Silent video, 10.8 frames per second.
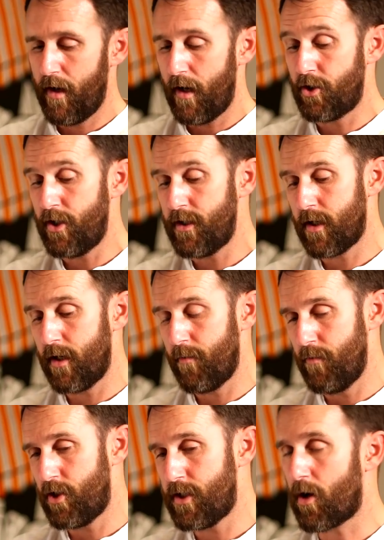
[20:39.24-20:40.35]
And she's a,
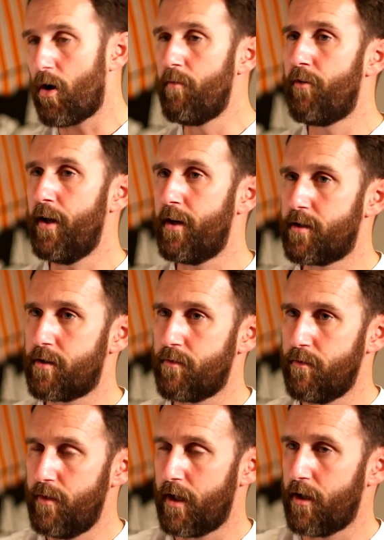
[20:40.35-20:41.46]
she's a conflict
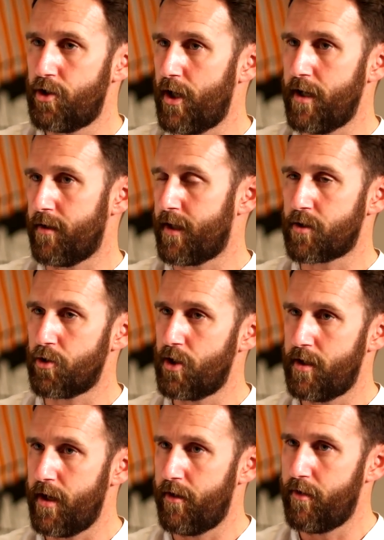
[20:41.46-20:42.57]
negotiator. That's what she
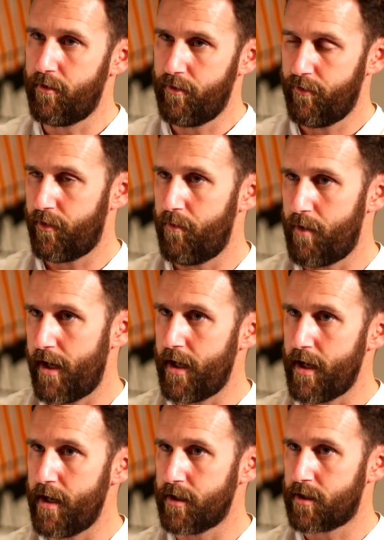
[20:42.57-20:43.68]
did for many
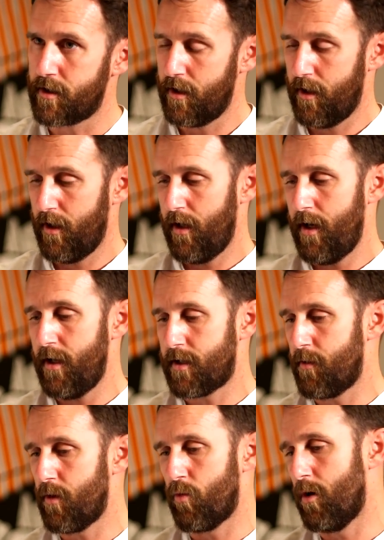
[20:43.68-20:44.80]
years in
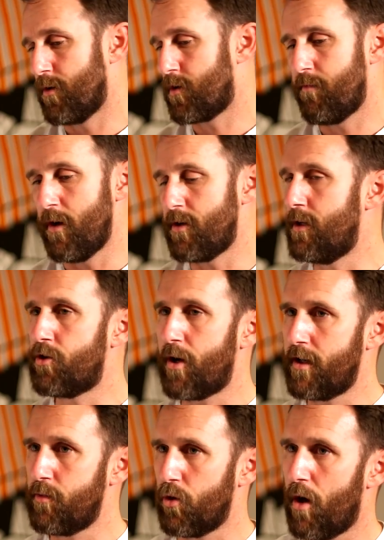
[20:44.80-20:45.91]
some of the world's sort of most
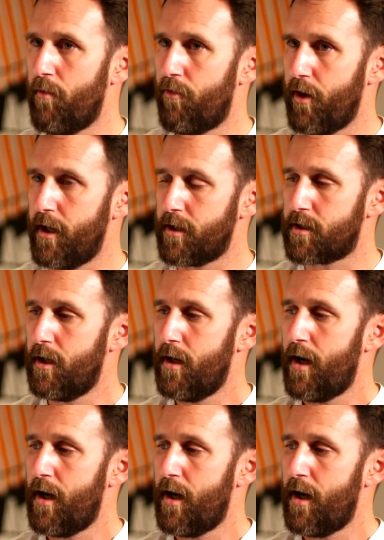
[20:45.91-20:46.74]
intractable conflicts.